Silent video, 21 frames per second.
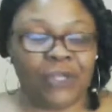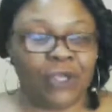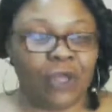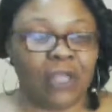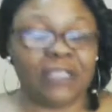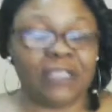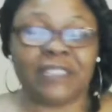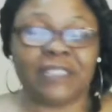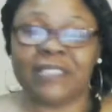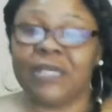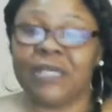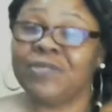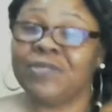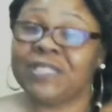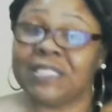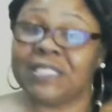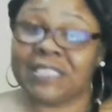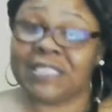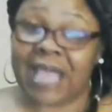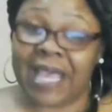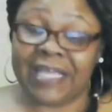secret
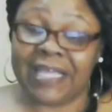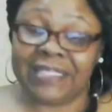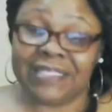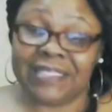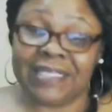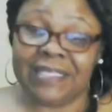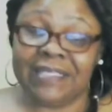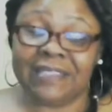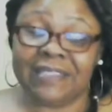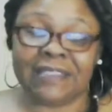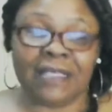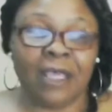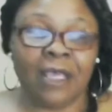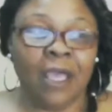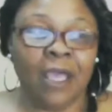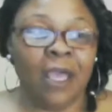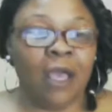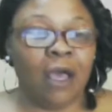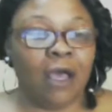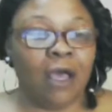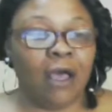societies,
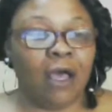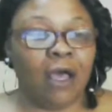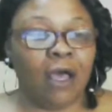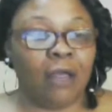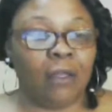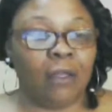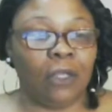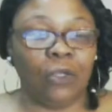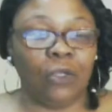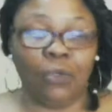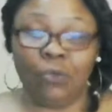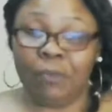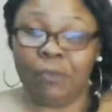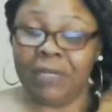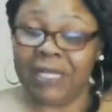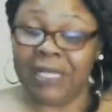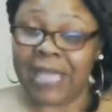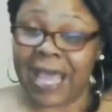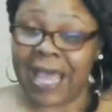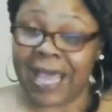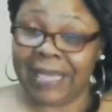
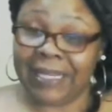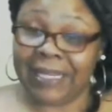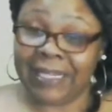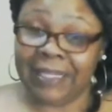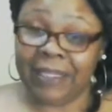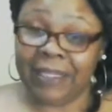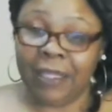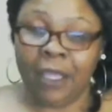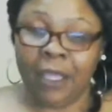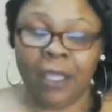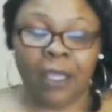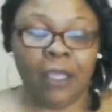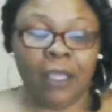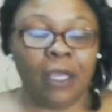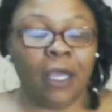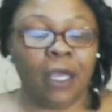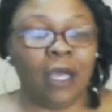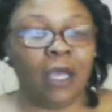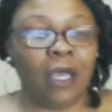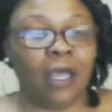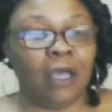Illuminati,
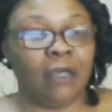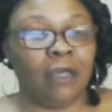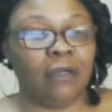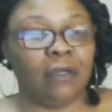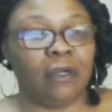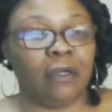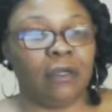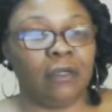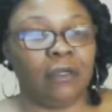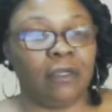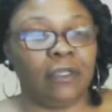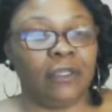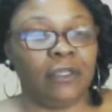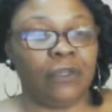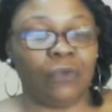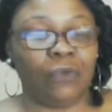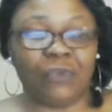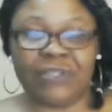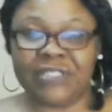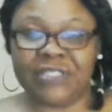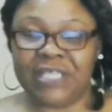
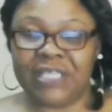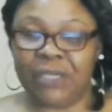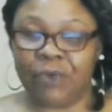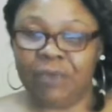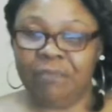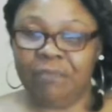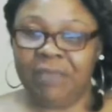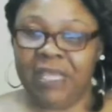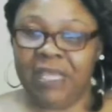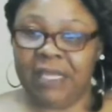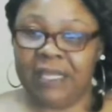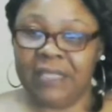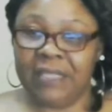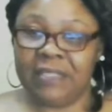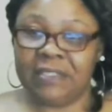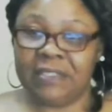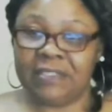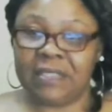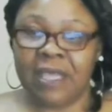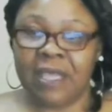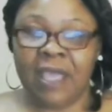the secret
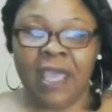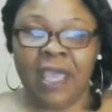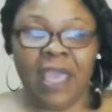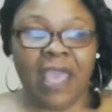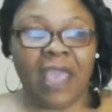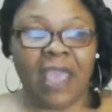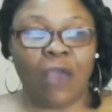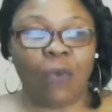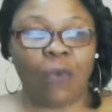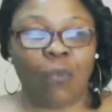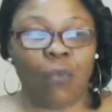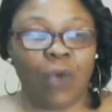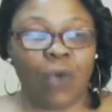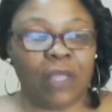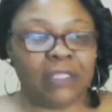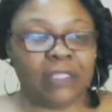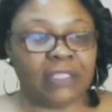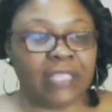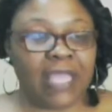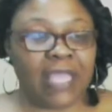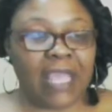meetings and
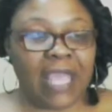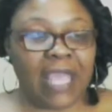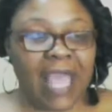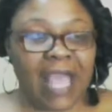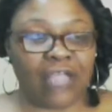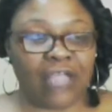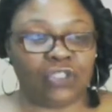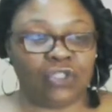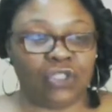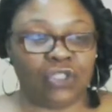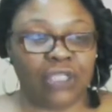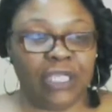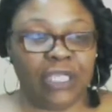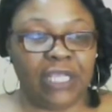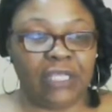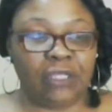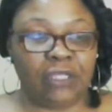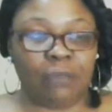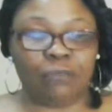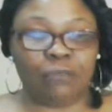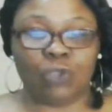what they actually
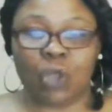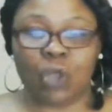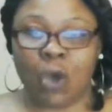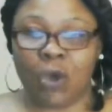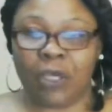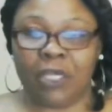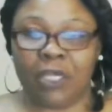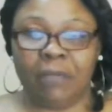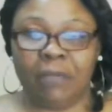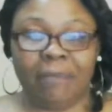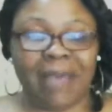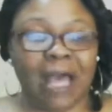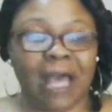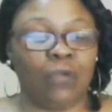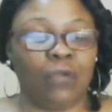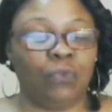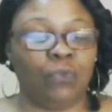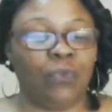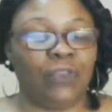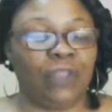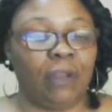end up talking
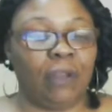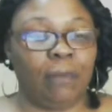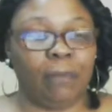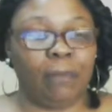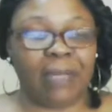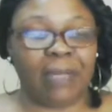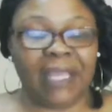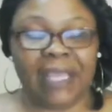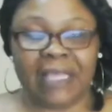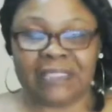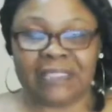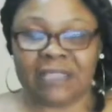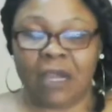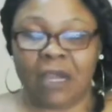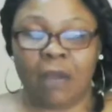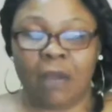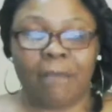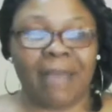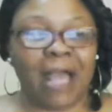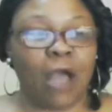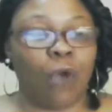about or what their plans
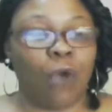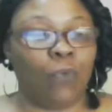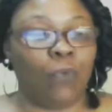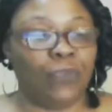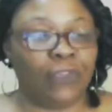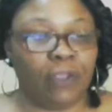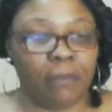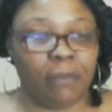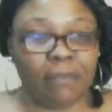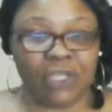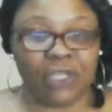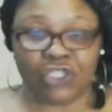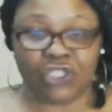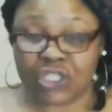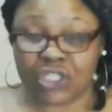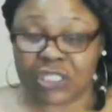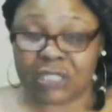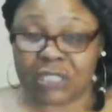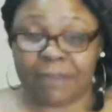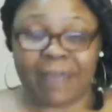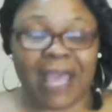are about, what their
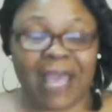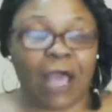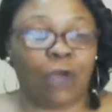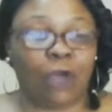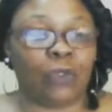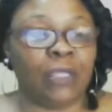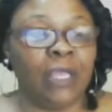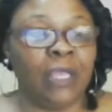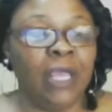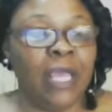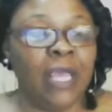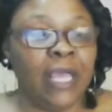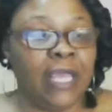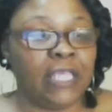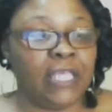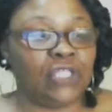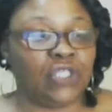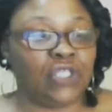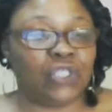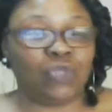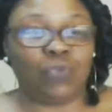mission is about.
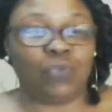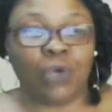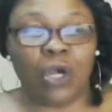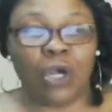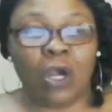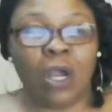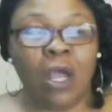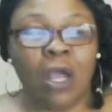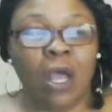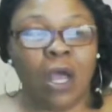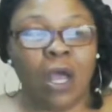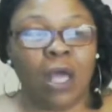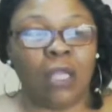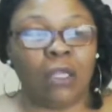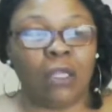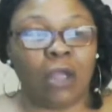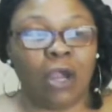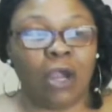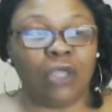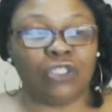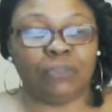It's just where a
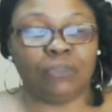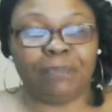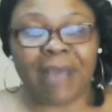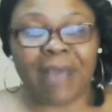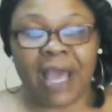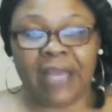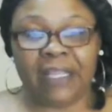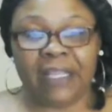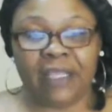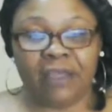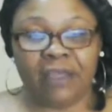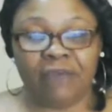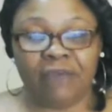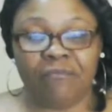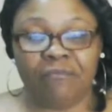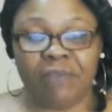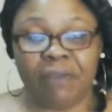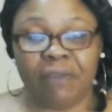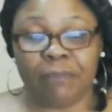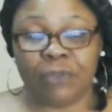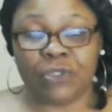large body of
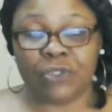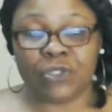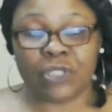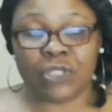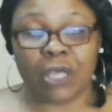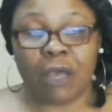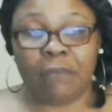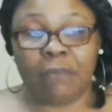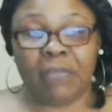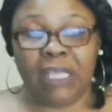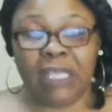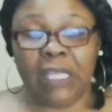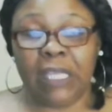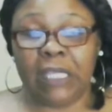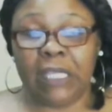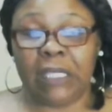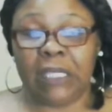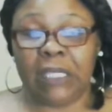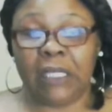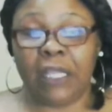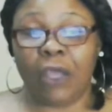members come
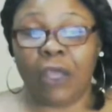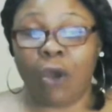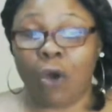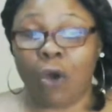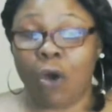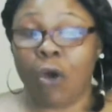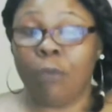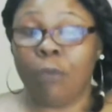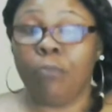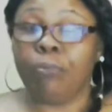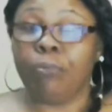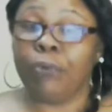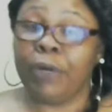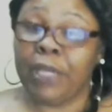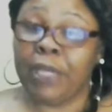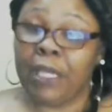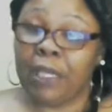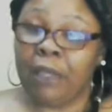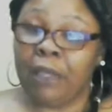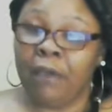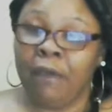in and they all
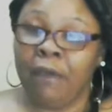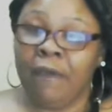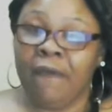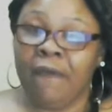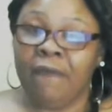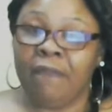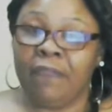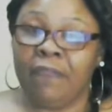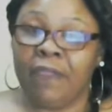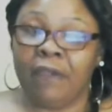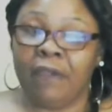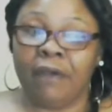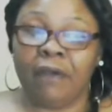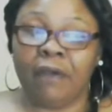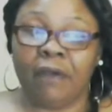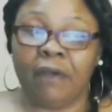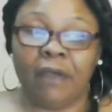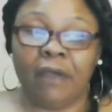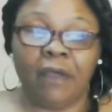bring their